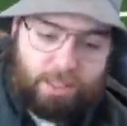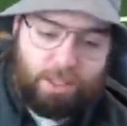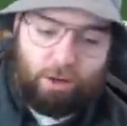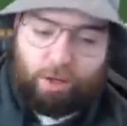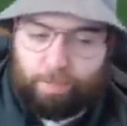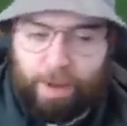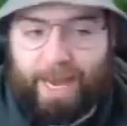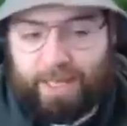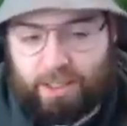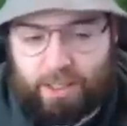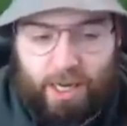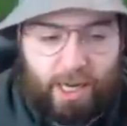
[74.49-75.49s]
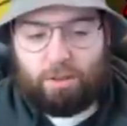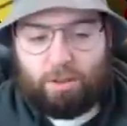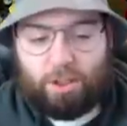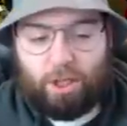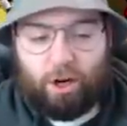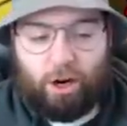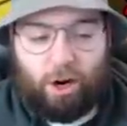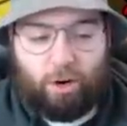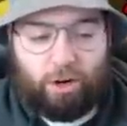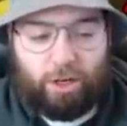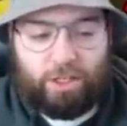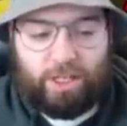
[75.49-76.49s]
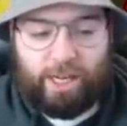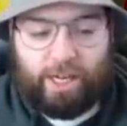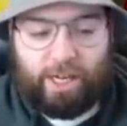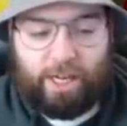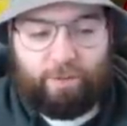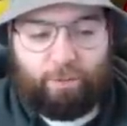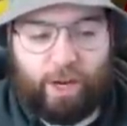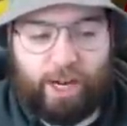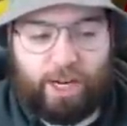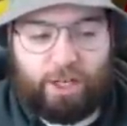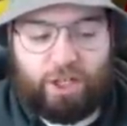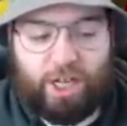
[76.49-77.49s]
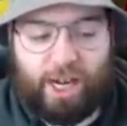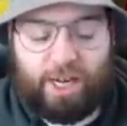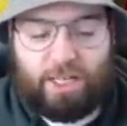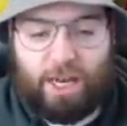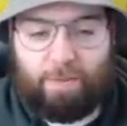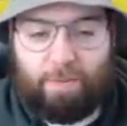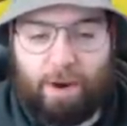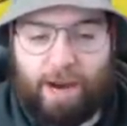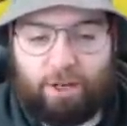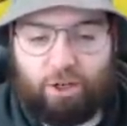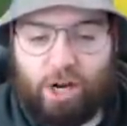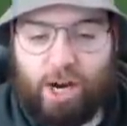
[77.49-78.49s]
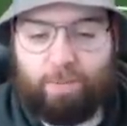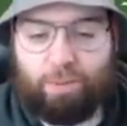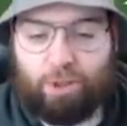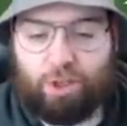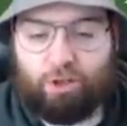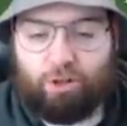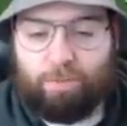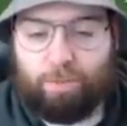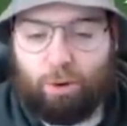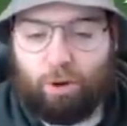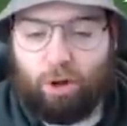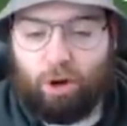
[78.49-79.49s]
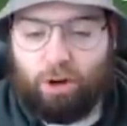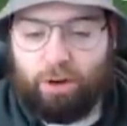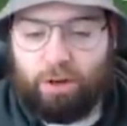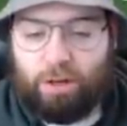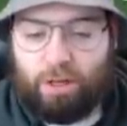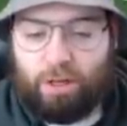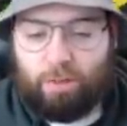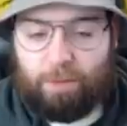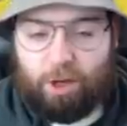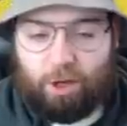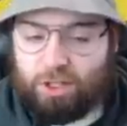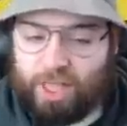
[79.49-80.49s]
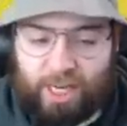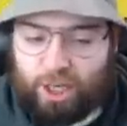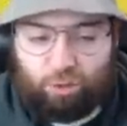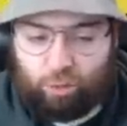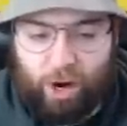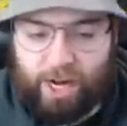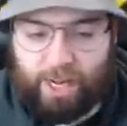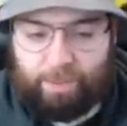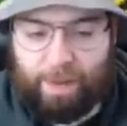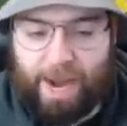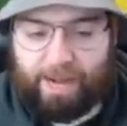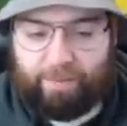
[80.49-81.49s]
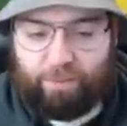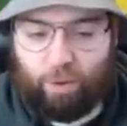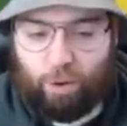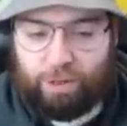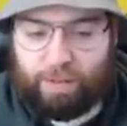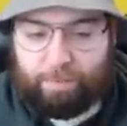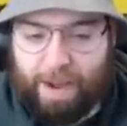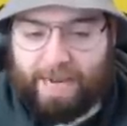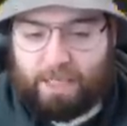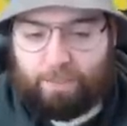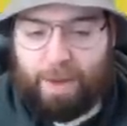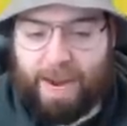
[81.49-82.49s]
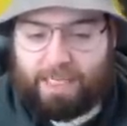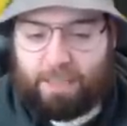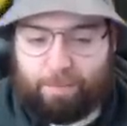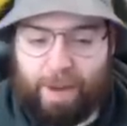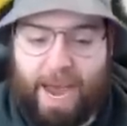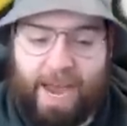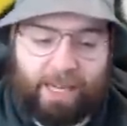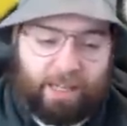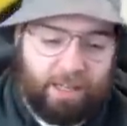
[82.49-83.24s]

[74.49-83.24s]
Not a bad start. So hold on a second. If we get a chance, I might try and put strip ball on because they're just running it back and forth, like back to back to back.